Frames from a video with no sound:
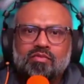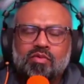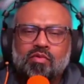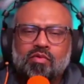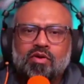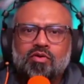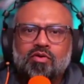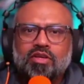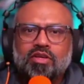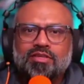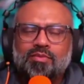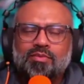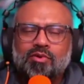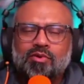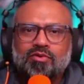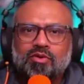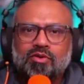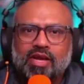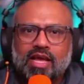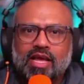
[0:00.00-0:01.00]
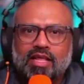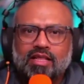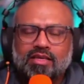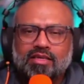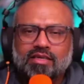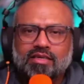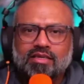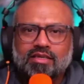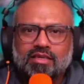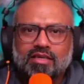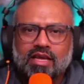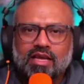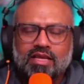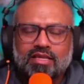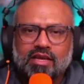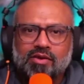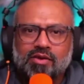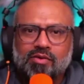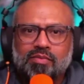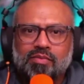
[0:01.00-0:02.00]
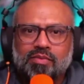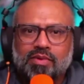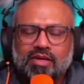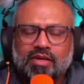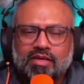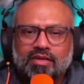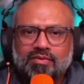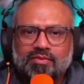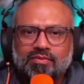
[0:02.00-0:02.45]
we want to explore together as a group